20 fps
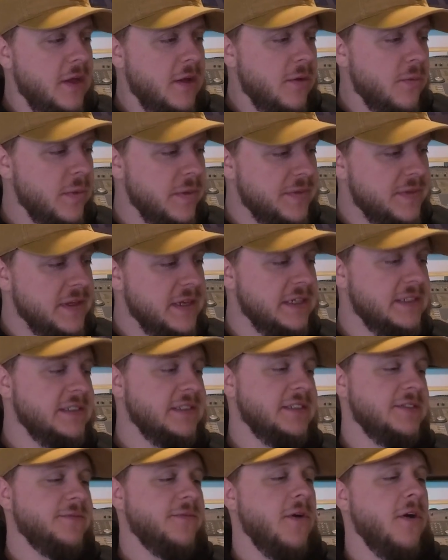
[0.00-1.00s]
with this
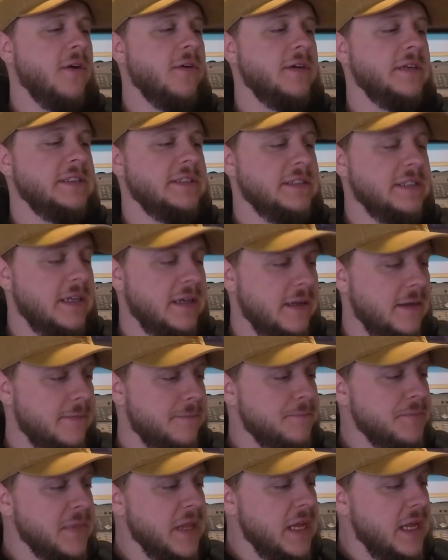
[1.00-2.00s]
as far as
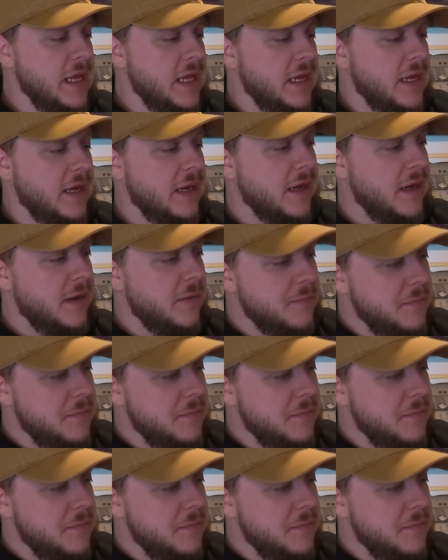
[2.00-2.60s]
a